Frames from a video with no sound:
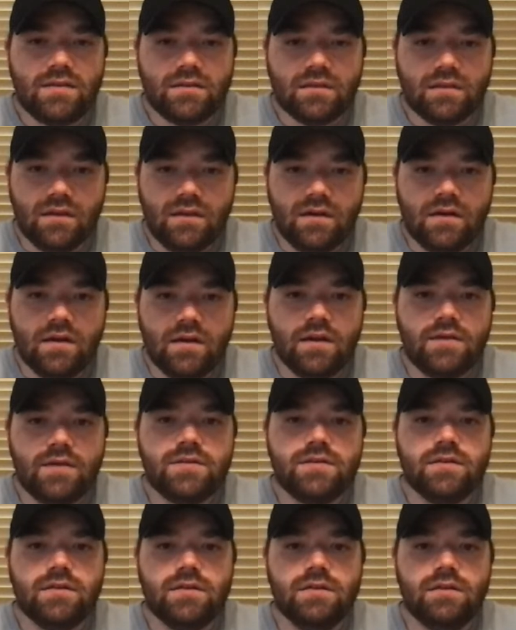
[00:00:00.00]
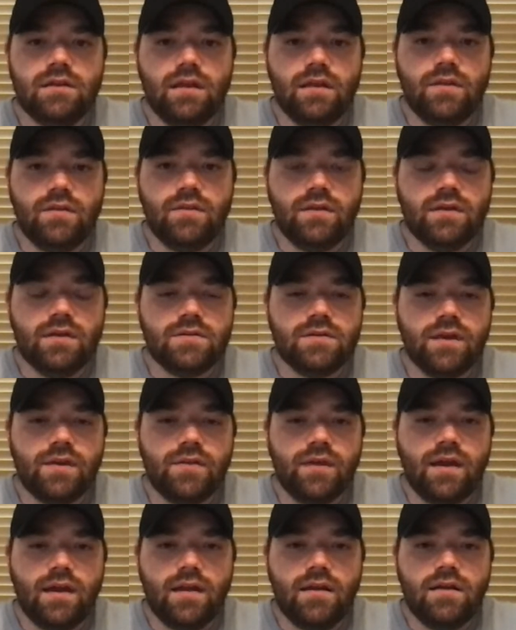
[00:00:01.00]
lyrics and things
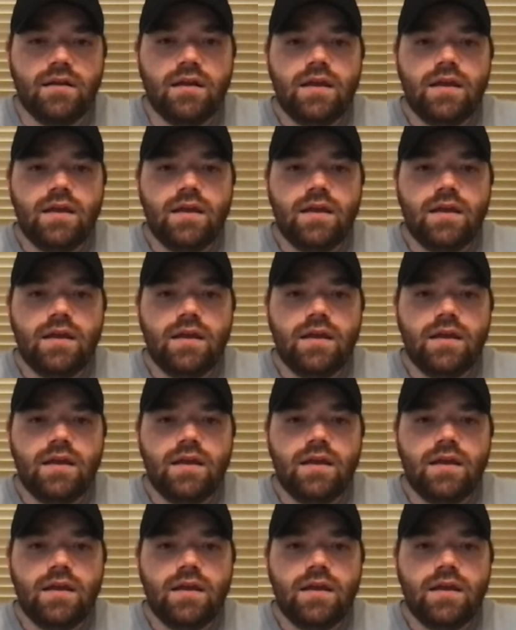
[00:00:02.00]
like that.